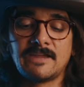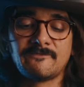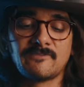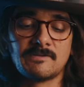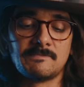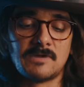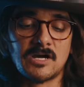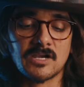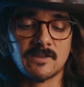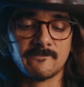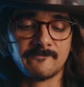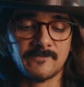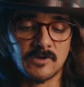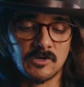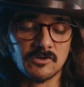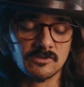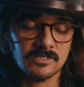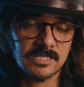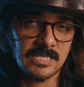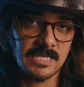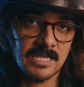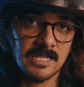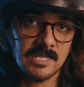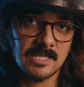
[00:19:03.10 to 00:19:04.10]
if I'm on a photo
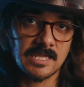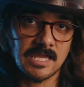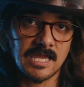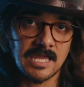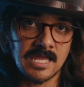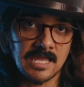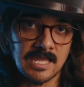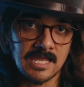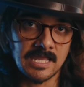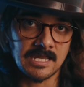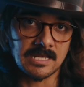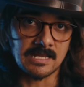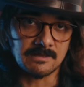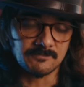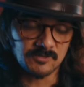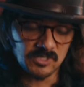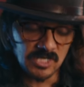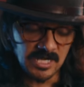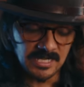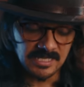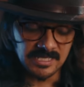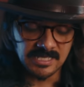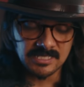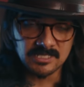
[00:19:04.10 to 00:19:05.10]
gig and I'm
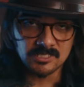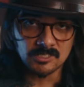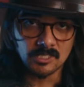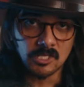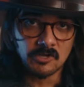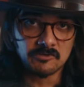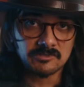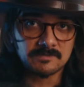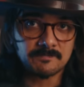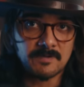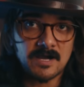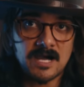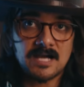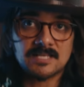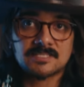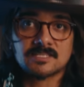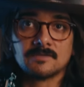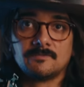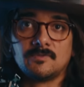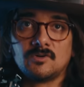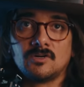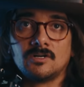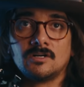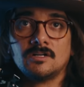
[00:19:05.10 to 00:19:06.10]
trying to get as low as
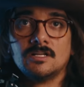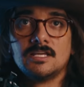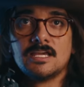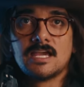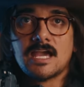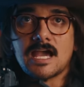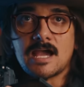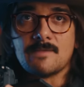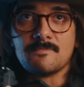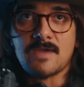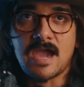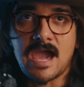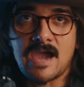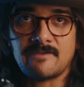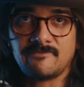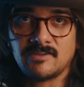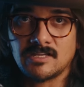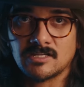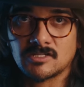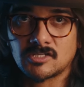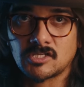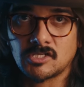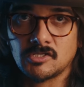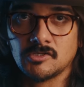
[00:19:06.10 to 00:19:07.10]
possible, I'm
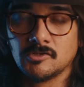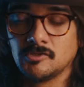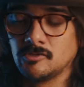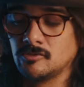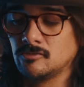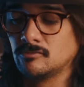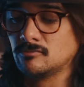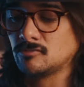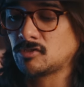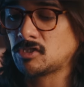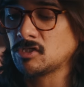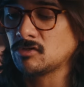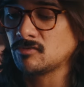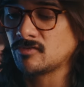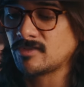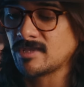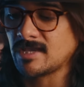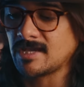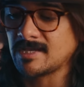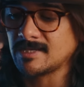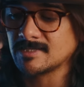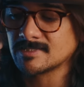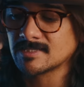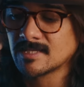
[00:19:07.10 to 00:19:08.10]
having to do
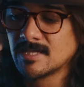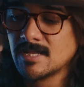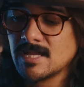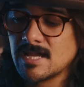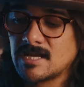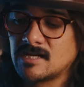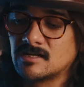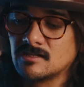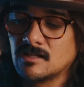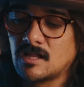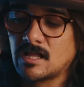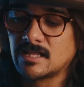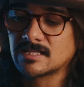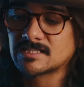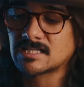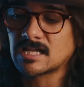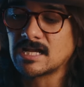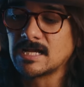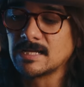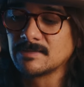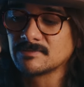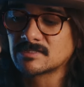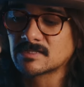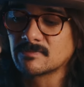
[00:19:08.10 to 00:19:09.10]
this. And a lot of
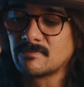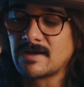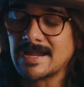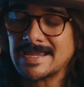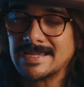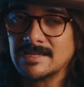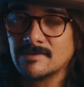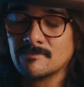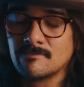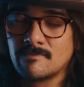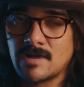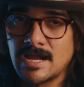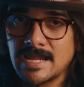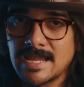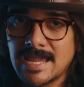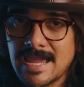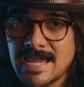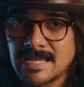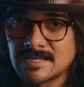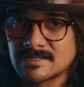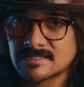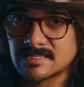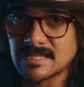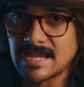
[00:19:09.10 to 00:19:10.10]
times my, my
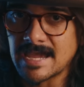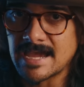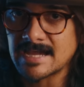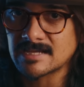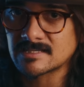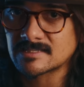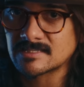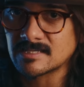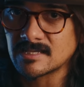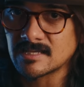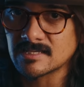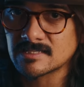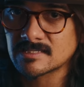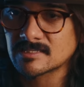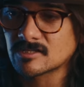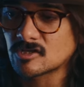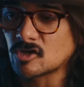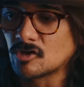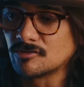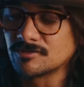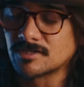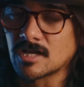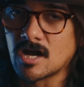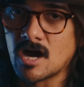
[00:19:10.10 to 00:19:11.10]
X axis
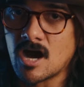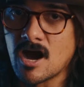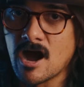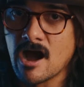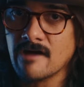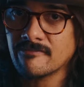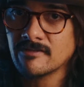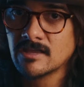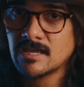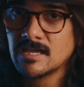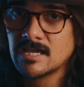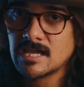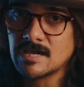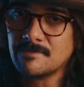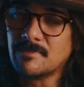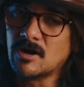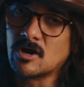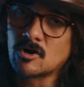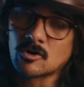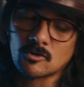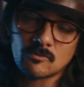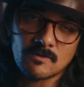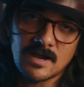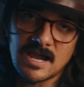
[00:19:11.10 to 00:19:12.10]
goes off and my
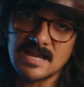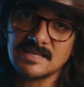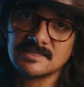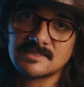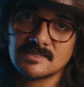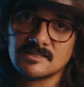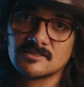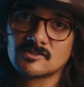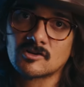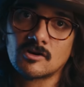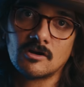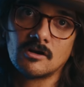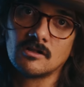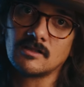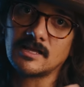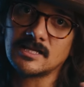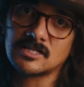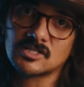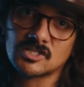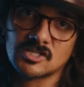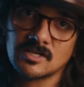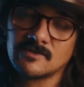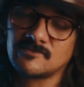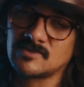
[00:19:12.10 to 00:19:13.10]
horizons are all
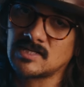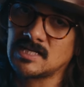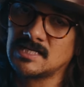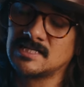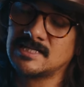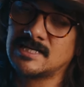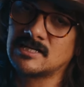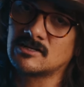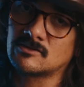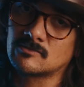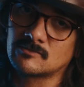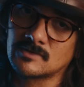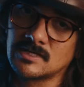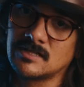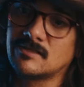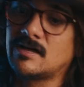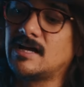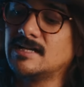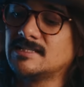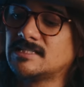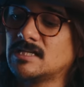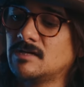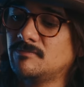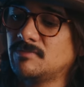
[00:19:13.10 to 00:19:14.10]
like shifted. I don't
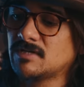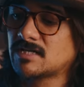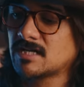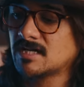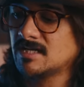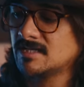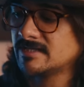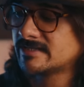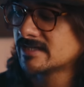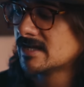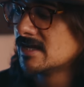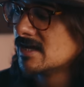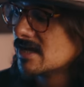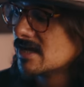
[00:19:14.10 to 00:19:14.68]
realize it because